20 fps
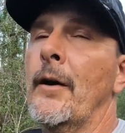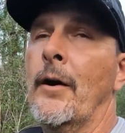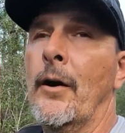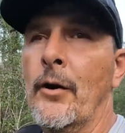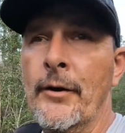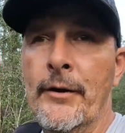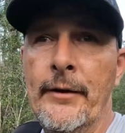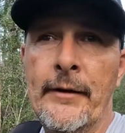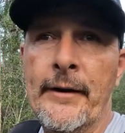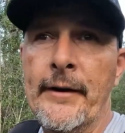
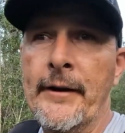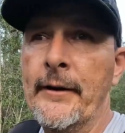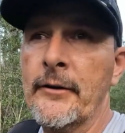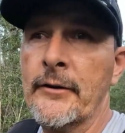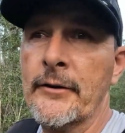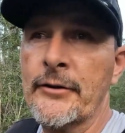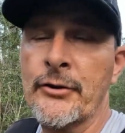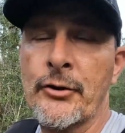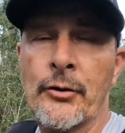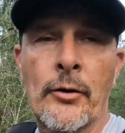all you can
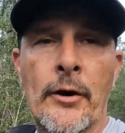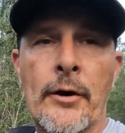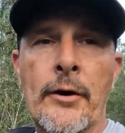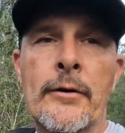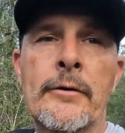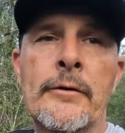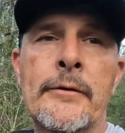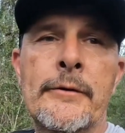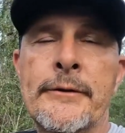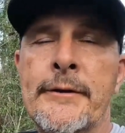hear is
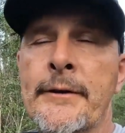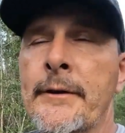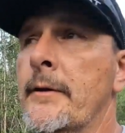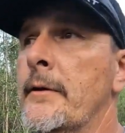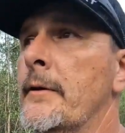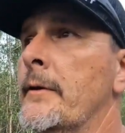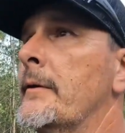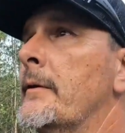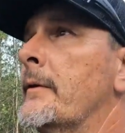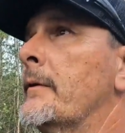crows
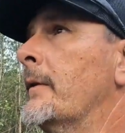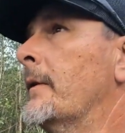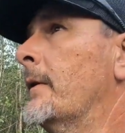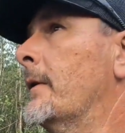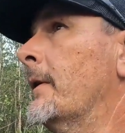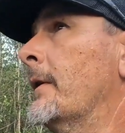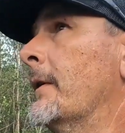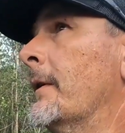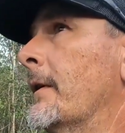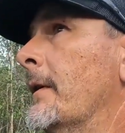
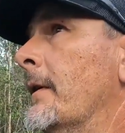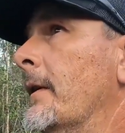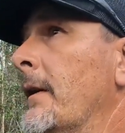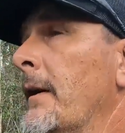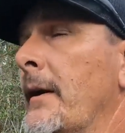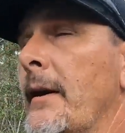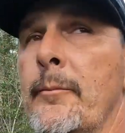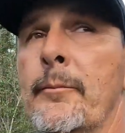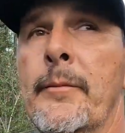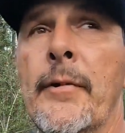
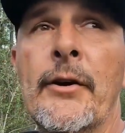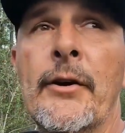and